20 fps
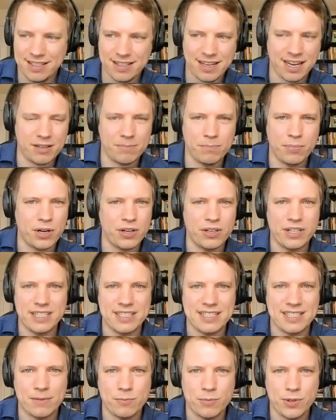kind of buried
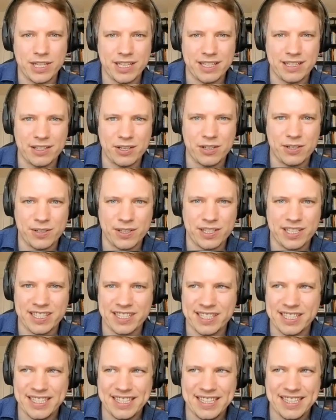somewhere in the
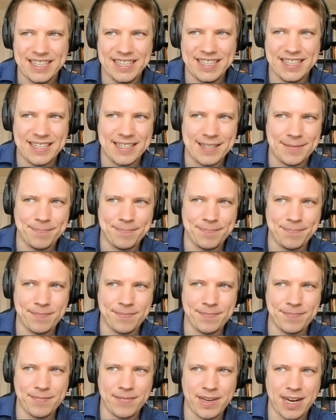corner um,
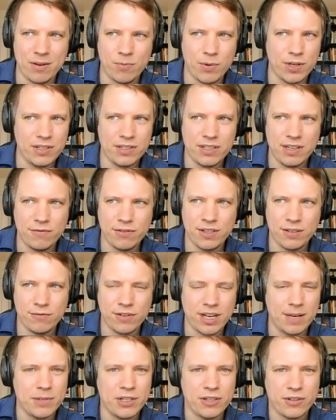I wonder if you've
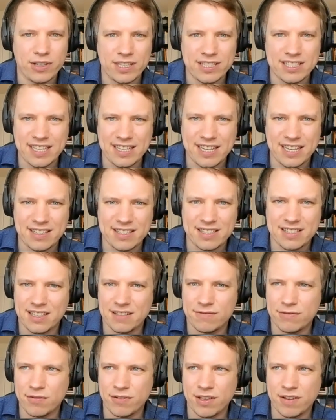come across that kind of
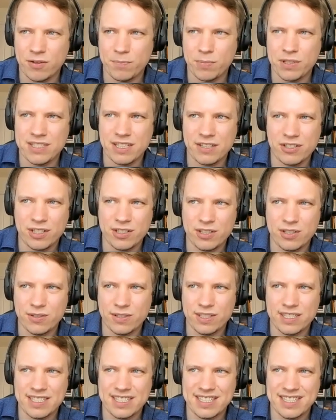stuff, if you have a position
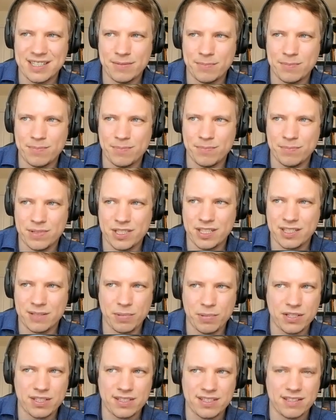towards it, just
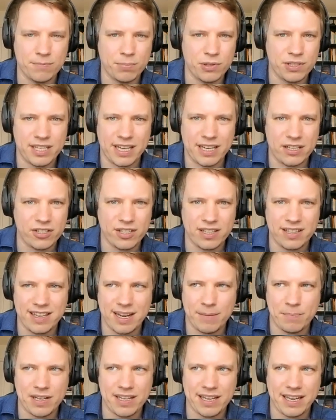because the potential and the
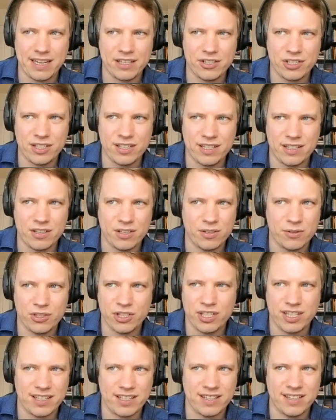application in
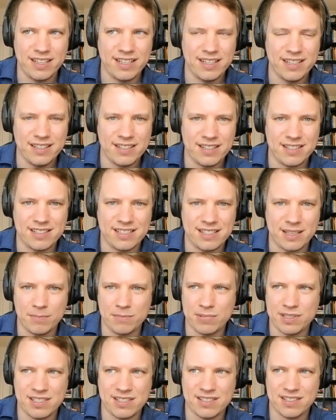coaching uh,
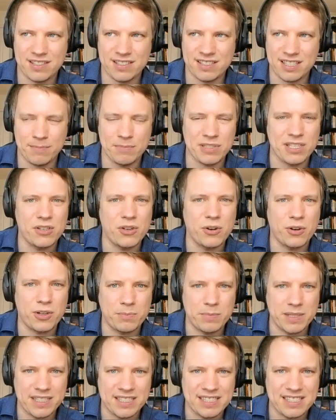seems seems
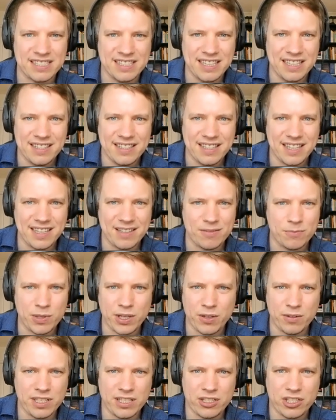enormous, and
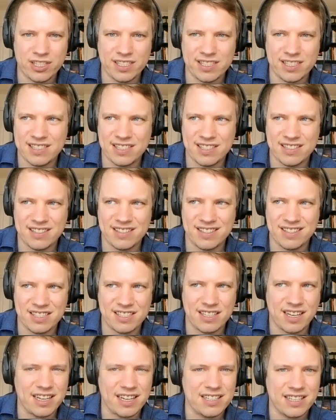we're only just
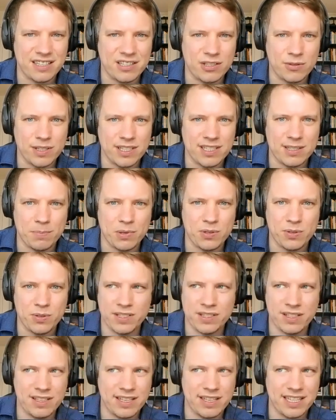starting to
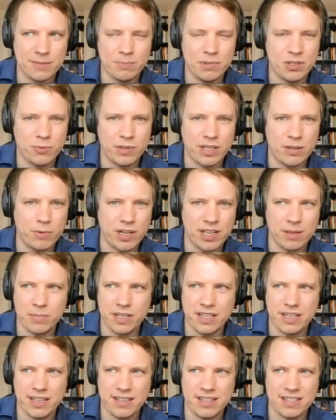explore the links between
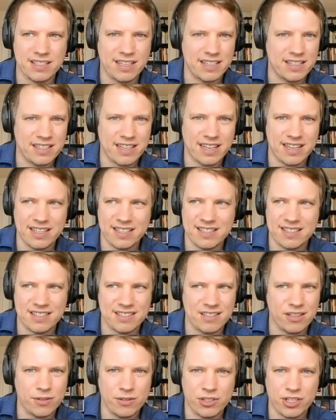well-being and
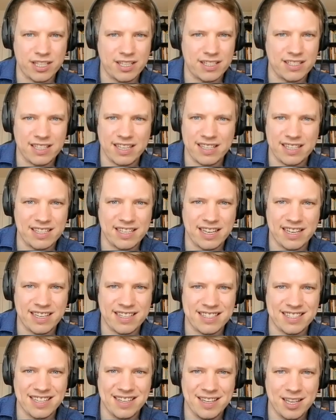psychedelics, coaching and
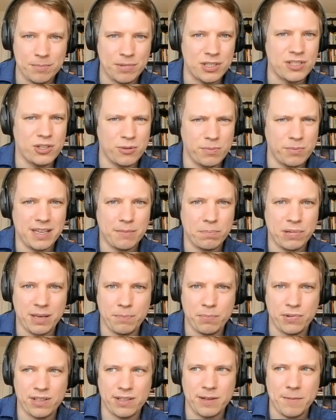psychedelics. But so many
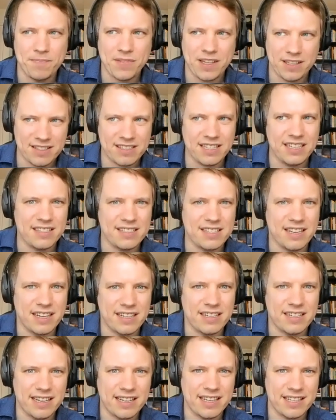people seek
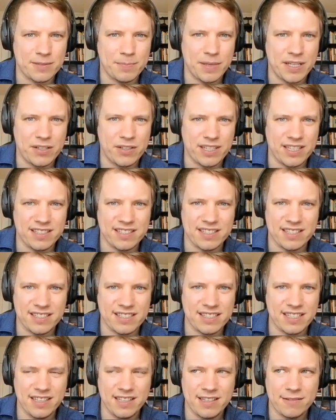psychedelic
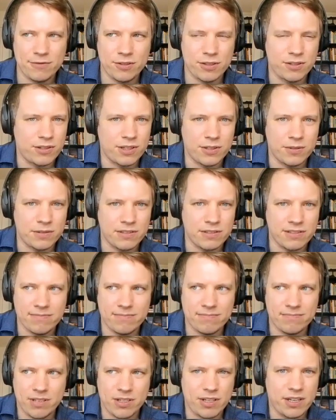experiences for growth,
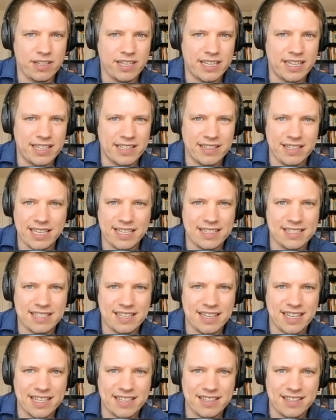learning,
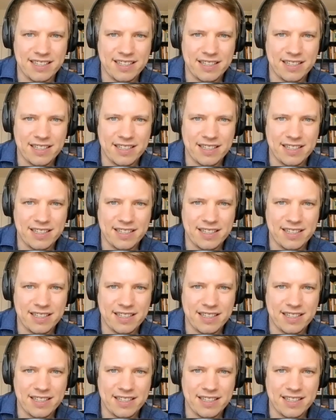insight,